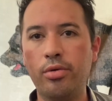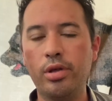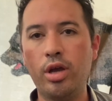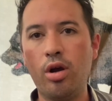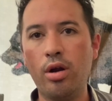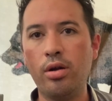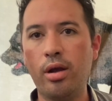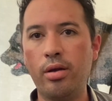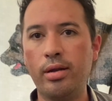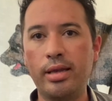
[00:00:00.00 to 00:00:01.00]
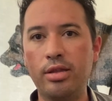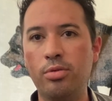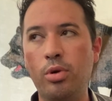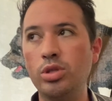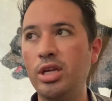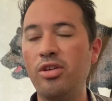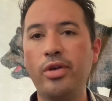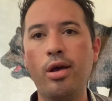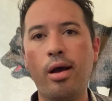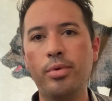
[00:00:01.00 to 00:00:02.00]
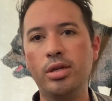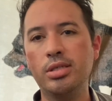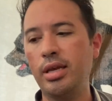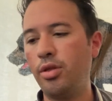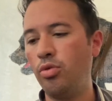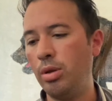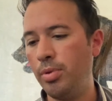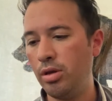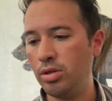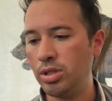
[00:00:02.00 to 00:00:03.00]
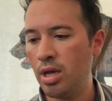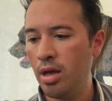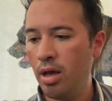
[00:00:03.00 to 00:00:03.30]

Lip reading: really hard and get the most out of it, I'm going to take 3 pills.